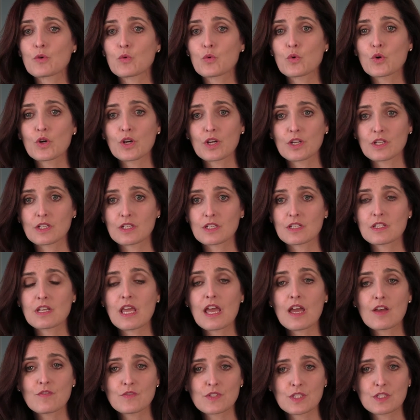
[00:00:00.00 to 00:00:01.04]
Or it can
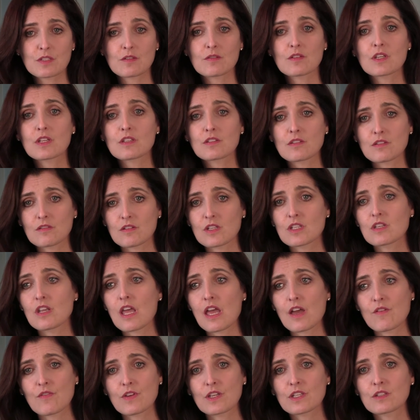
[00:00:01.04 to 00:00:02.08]

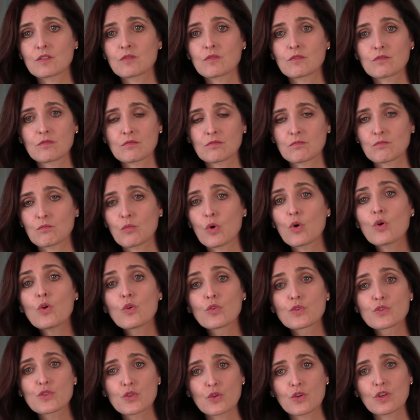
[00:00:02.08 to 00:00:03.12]
have hidden
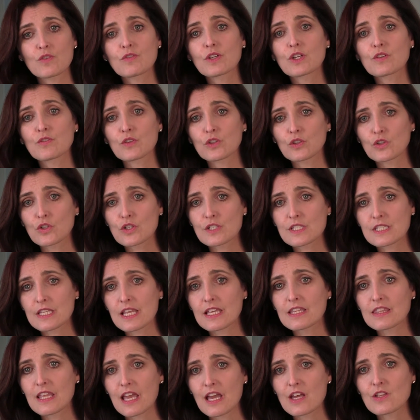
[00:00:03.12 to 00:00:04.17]
mold. So even if it looks
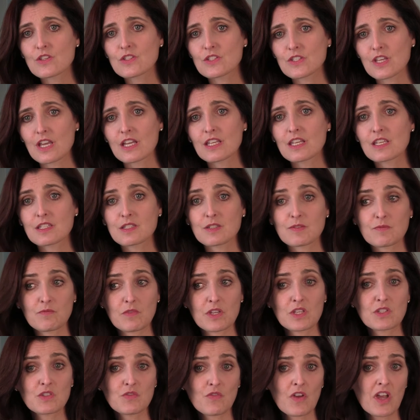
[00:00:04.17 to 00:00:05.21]
like the outside
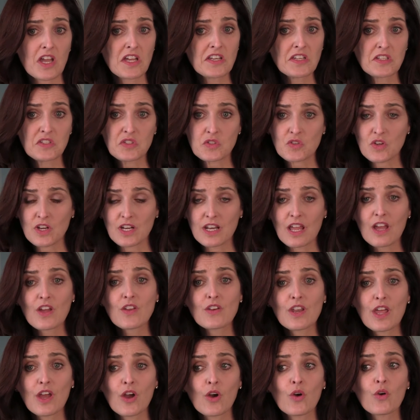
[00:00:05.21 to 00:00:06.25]
is fine, it's dried
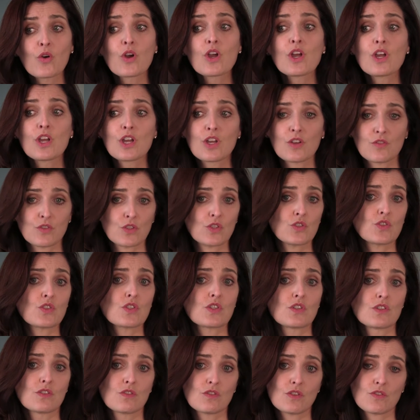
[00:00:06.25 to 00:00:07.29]
out now,
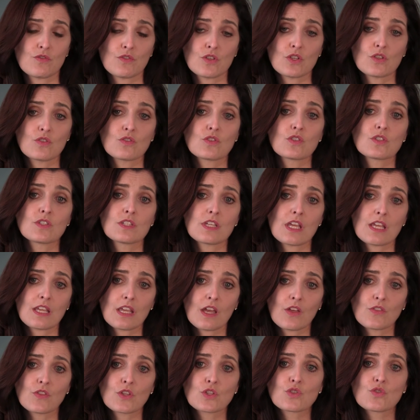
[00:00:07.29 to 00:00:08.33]
if you take
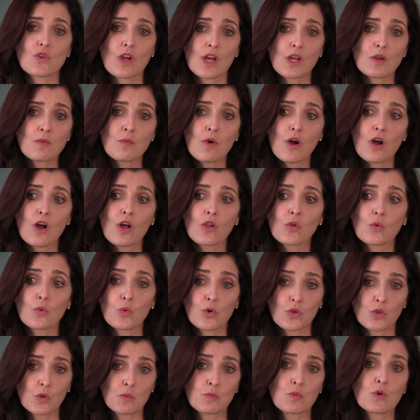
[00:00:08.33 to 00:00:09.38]
out the drywall
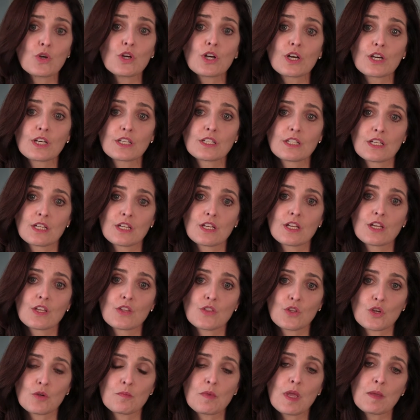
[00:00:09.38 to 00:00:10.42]
or the wood,
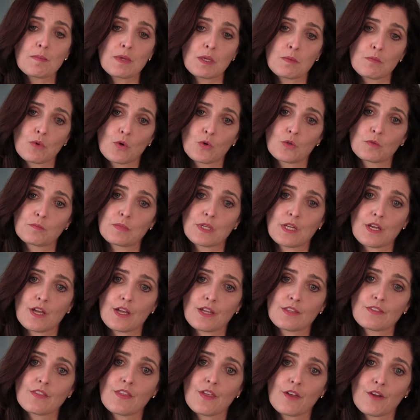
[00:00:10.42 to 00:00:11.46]
there may be mold
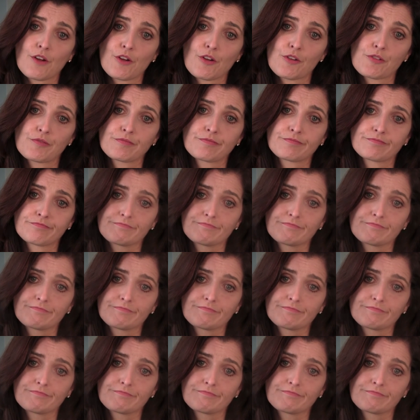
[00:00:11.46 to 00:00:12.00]
behind there.